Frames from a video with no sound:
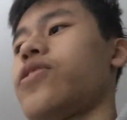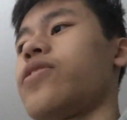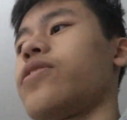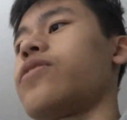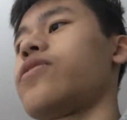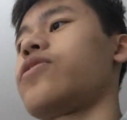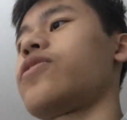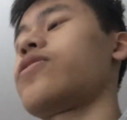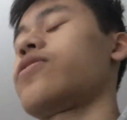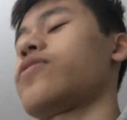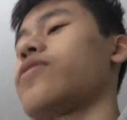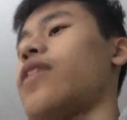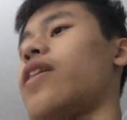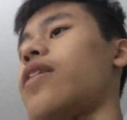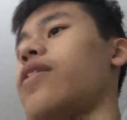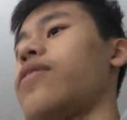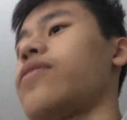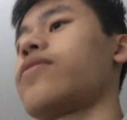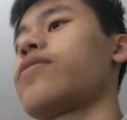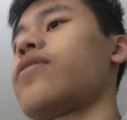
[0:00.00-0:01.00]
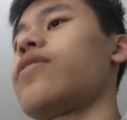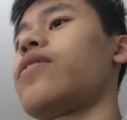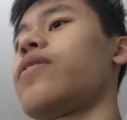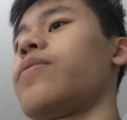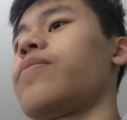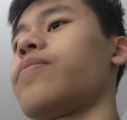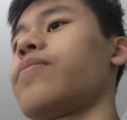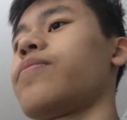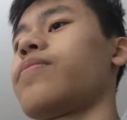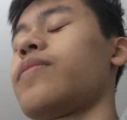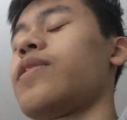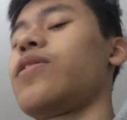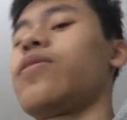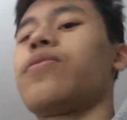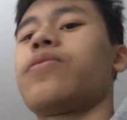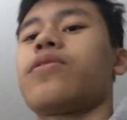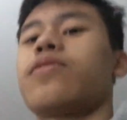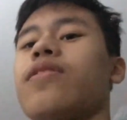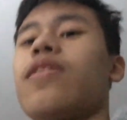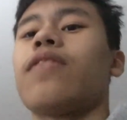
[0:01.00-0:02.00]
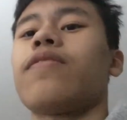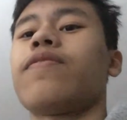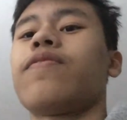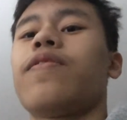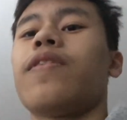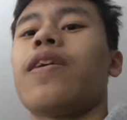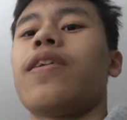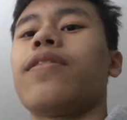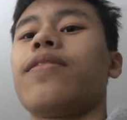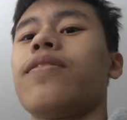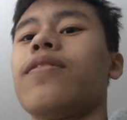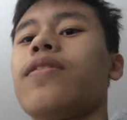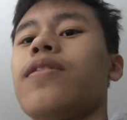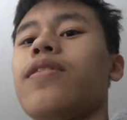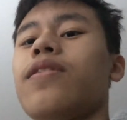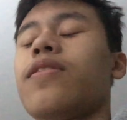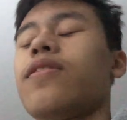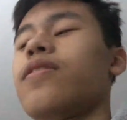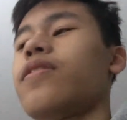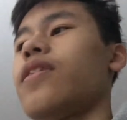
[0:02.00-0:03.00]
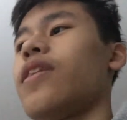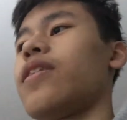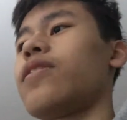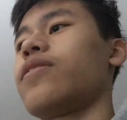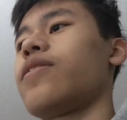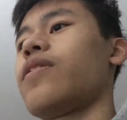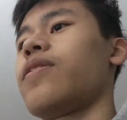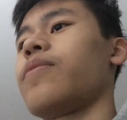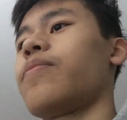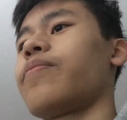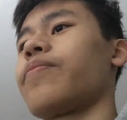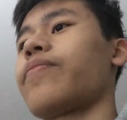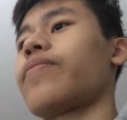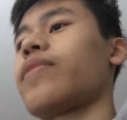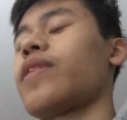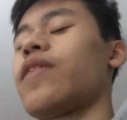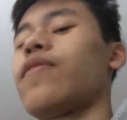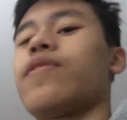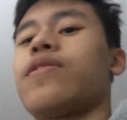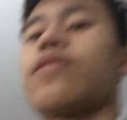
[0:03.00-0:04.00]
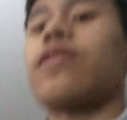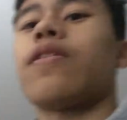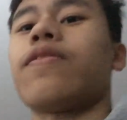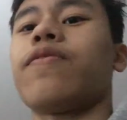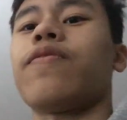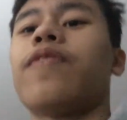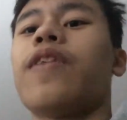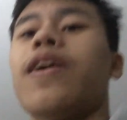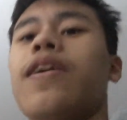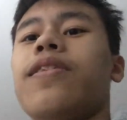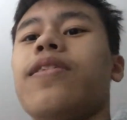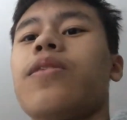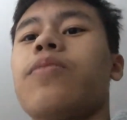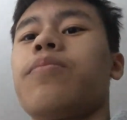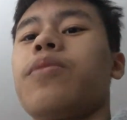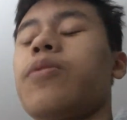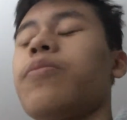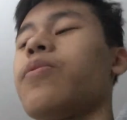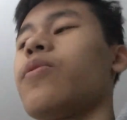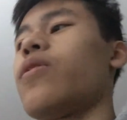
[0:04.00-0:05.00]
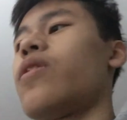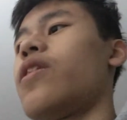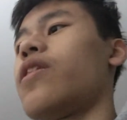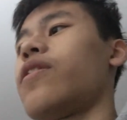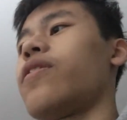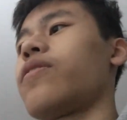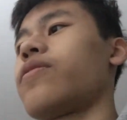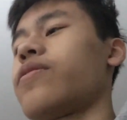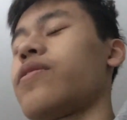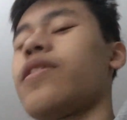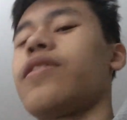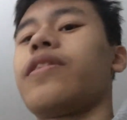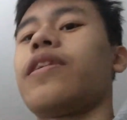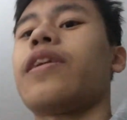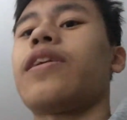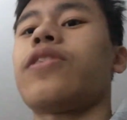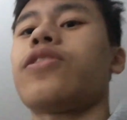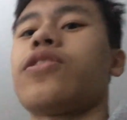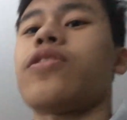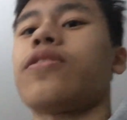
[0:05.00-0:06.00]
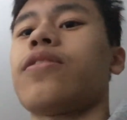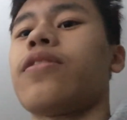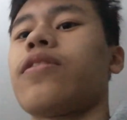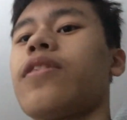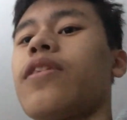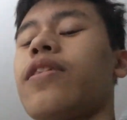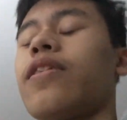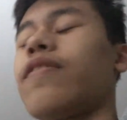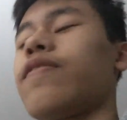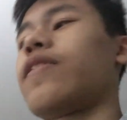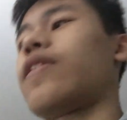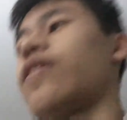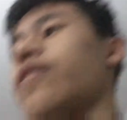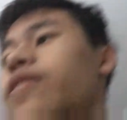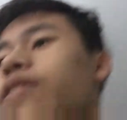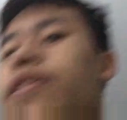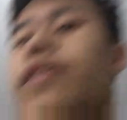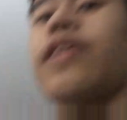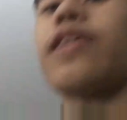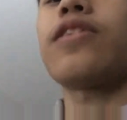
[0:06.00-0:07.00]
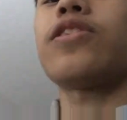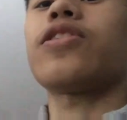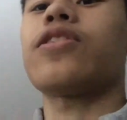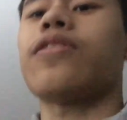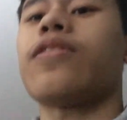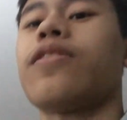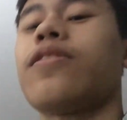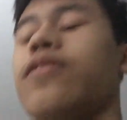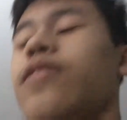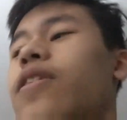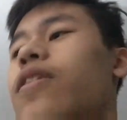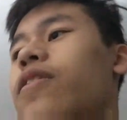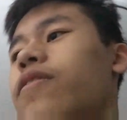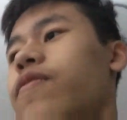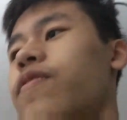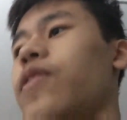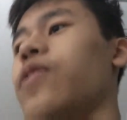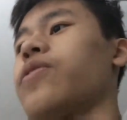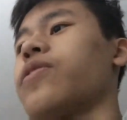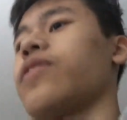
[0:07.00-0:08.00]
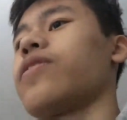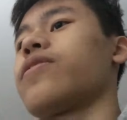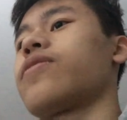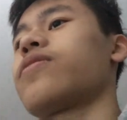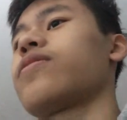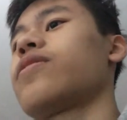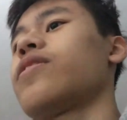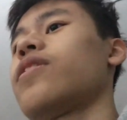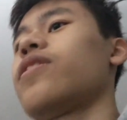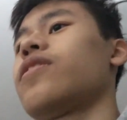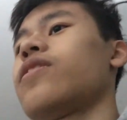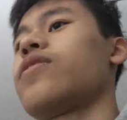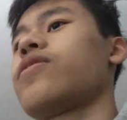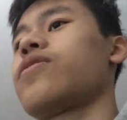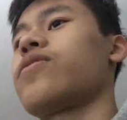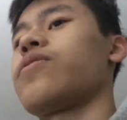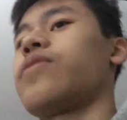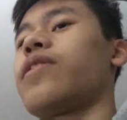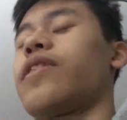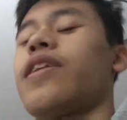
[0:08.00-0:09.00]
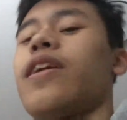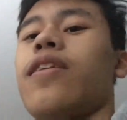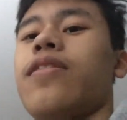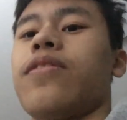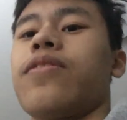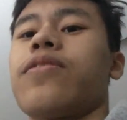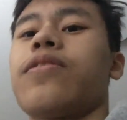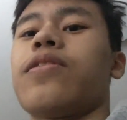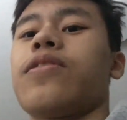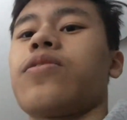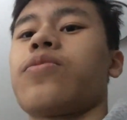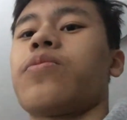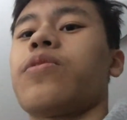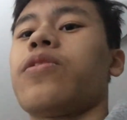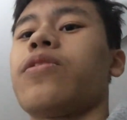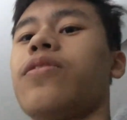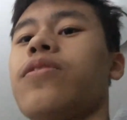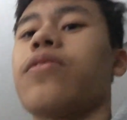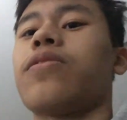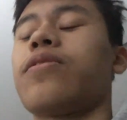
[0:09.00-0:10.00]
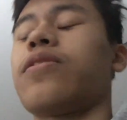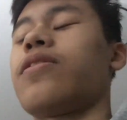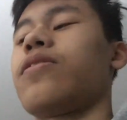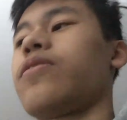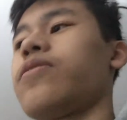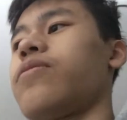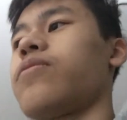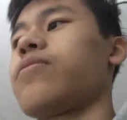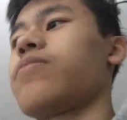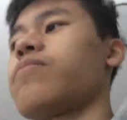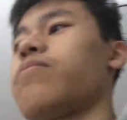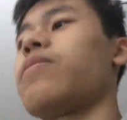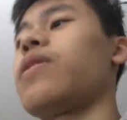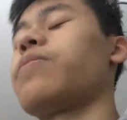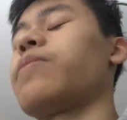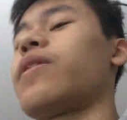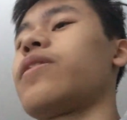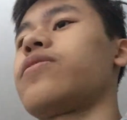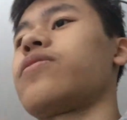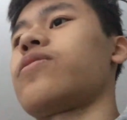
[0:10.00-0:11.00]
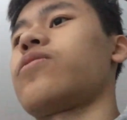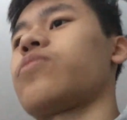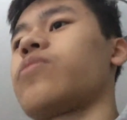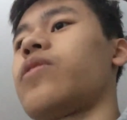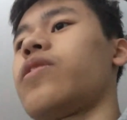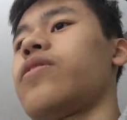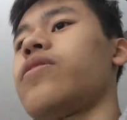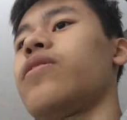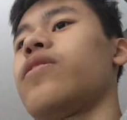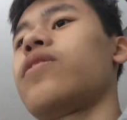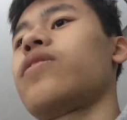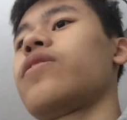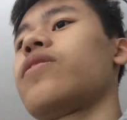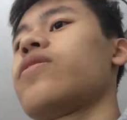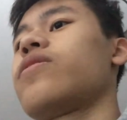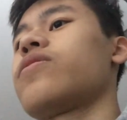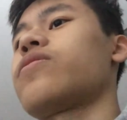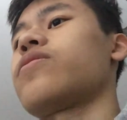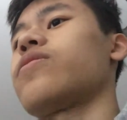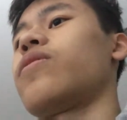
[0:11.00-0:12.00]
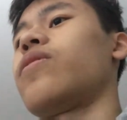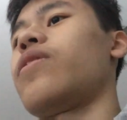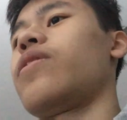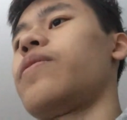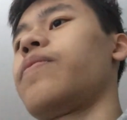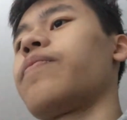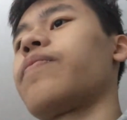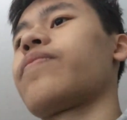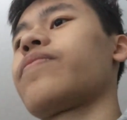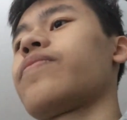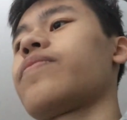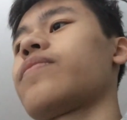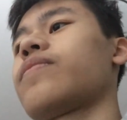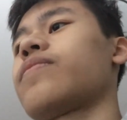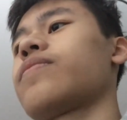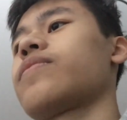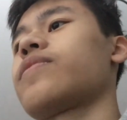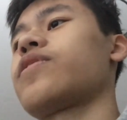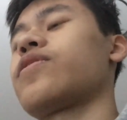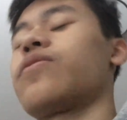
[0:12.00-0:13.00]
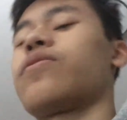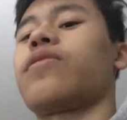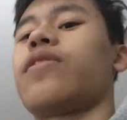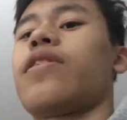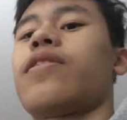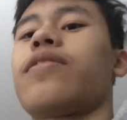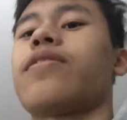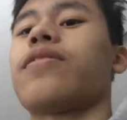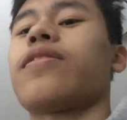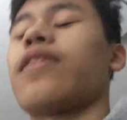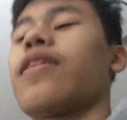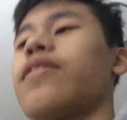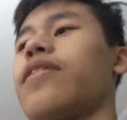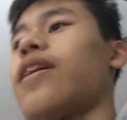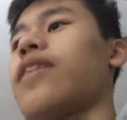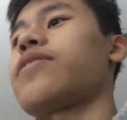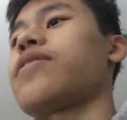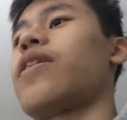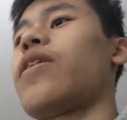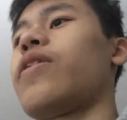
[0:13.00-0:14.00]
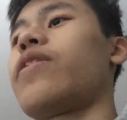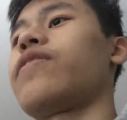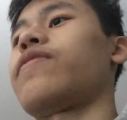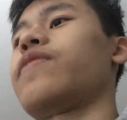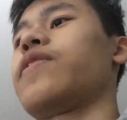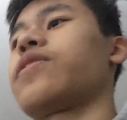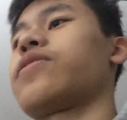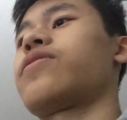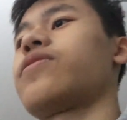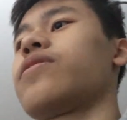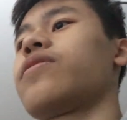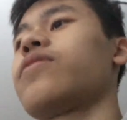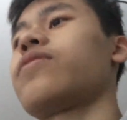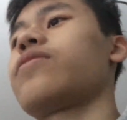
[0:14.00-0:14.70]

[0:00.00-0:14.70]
is just that it's not fun. And if it's not fun, then people aren't engaged in it. And if they aren't engaged in it, they aren't focused. So they can't learn as well, they don't memorize as well. So like that's how I fix it,